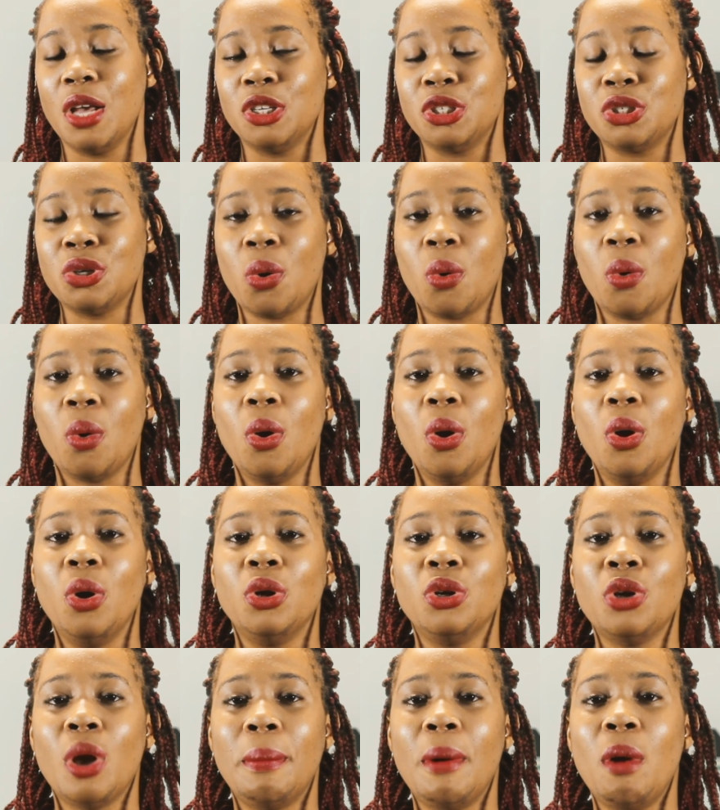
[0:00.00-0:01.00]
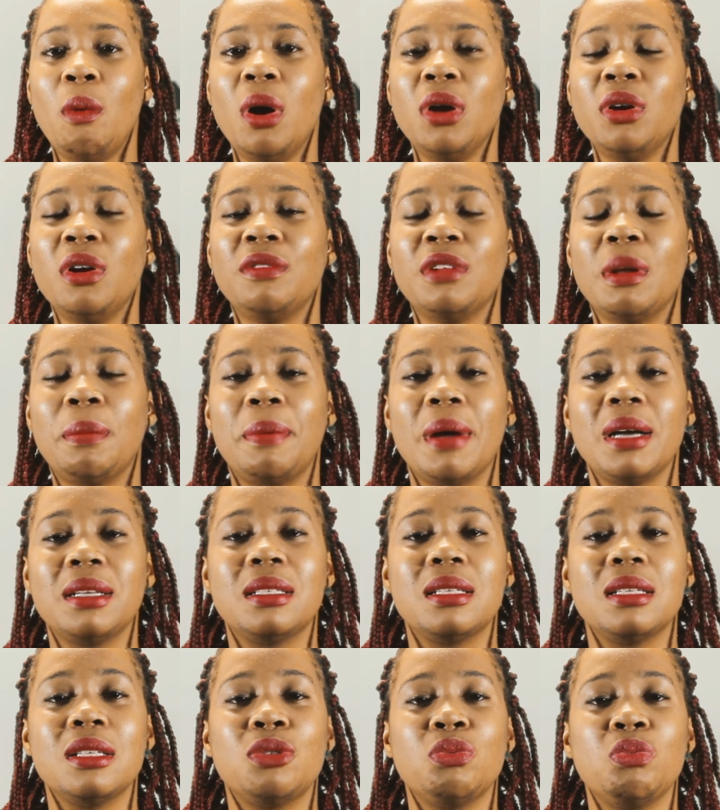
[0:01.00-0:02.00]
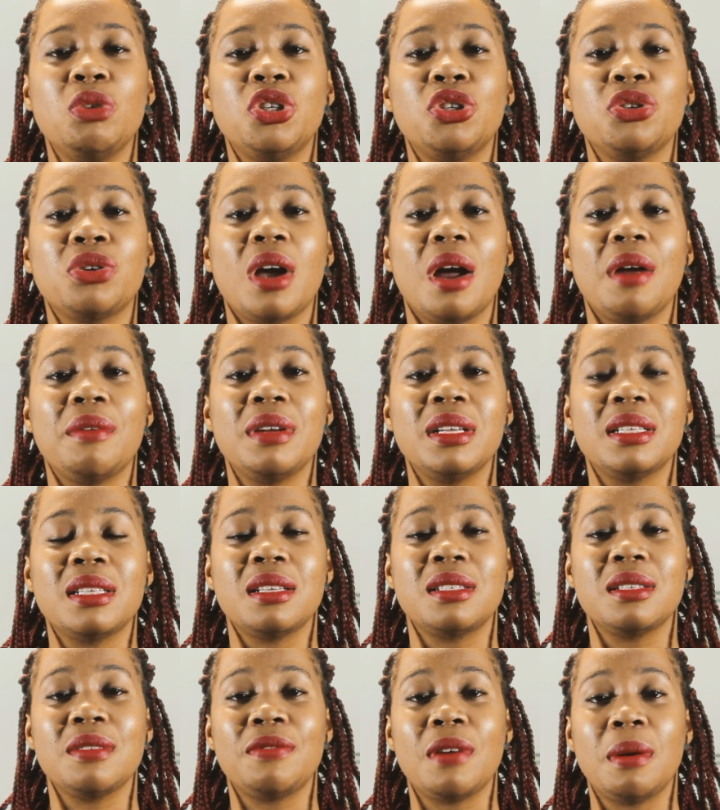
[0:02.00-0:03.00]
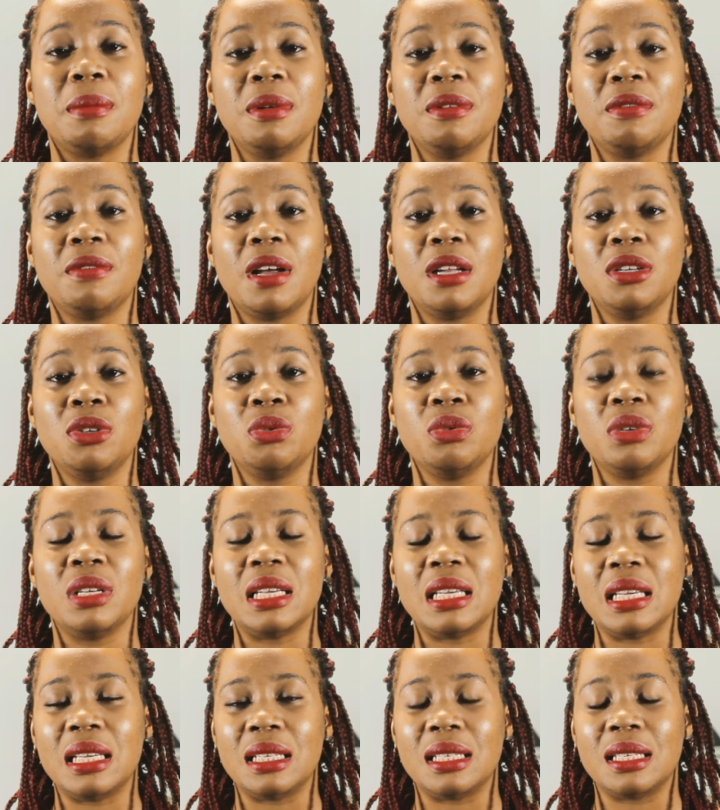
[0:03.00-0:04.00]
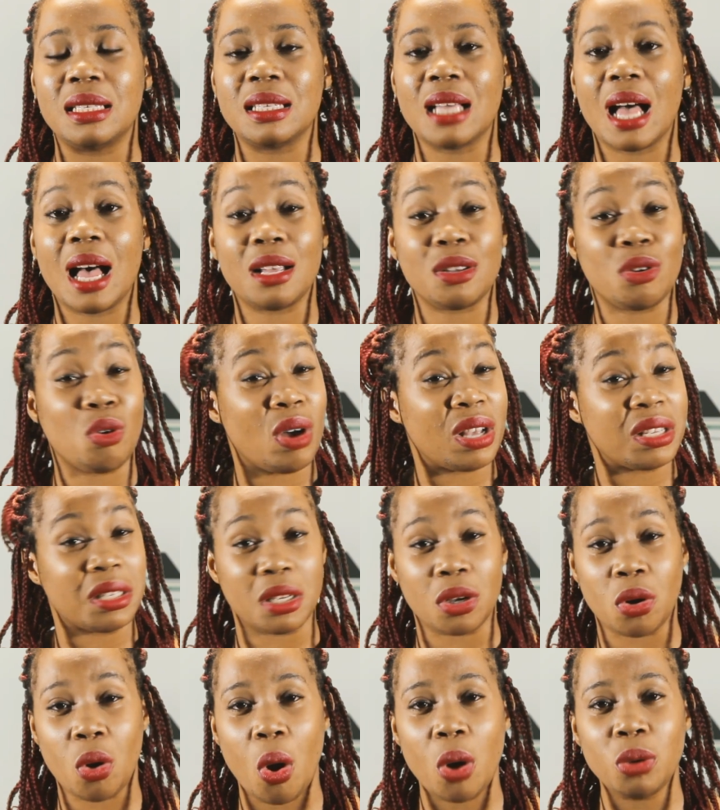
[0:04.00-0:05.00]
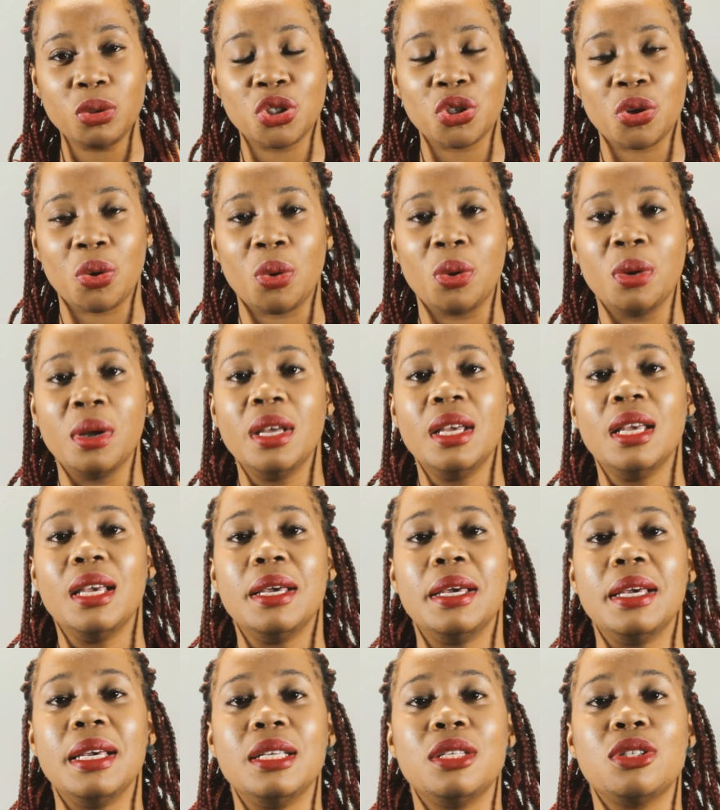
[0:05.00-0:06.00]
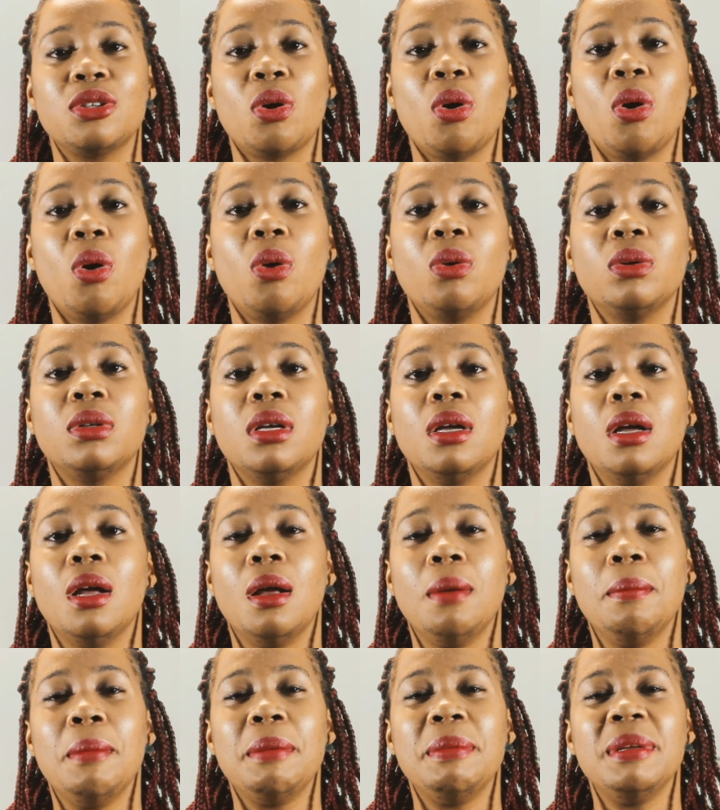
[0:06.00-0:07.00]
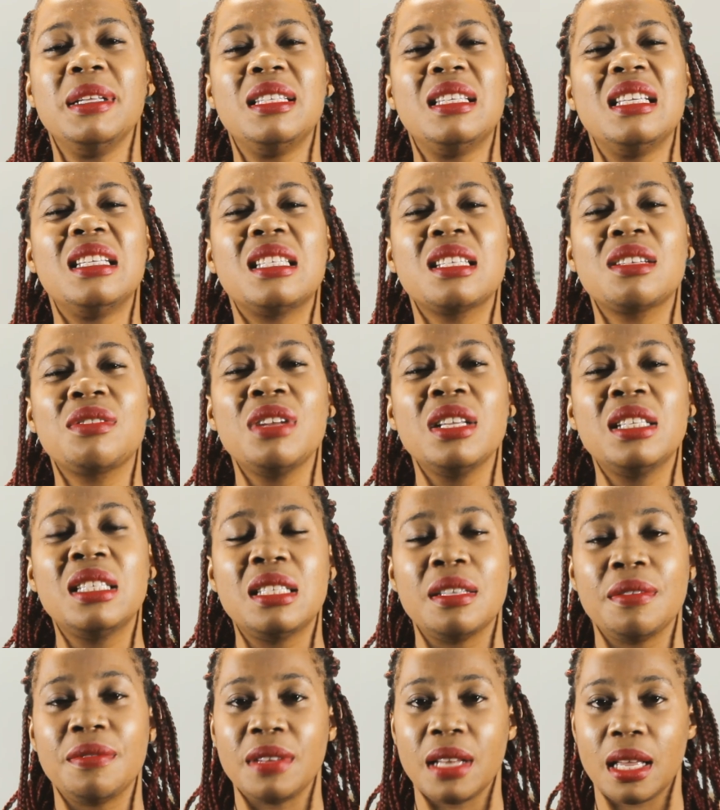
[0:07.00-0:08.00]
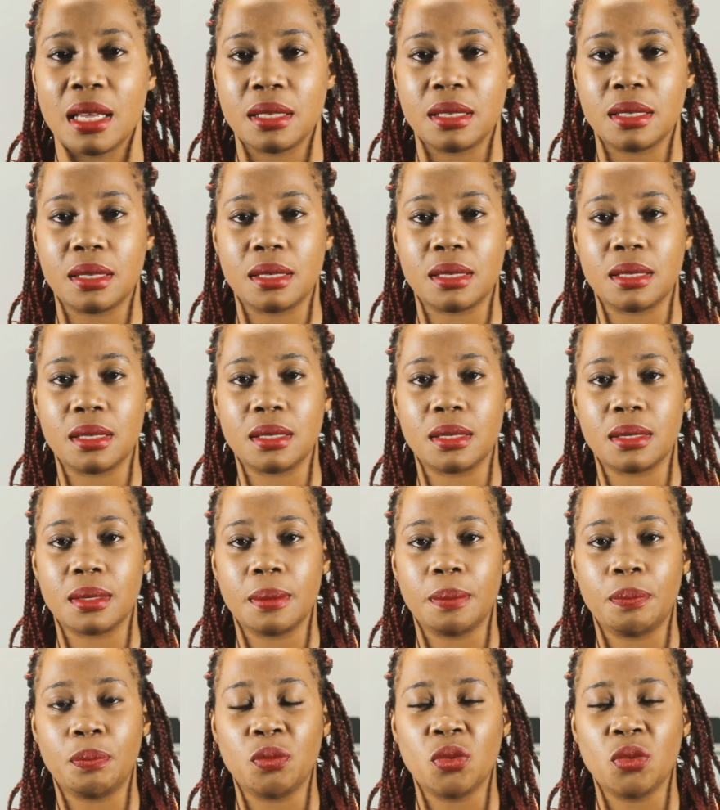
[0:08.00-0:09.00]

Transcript: So, number one of the practices which you can raise as a family value is, or as a culture, is called maybe descriptiveness.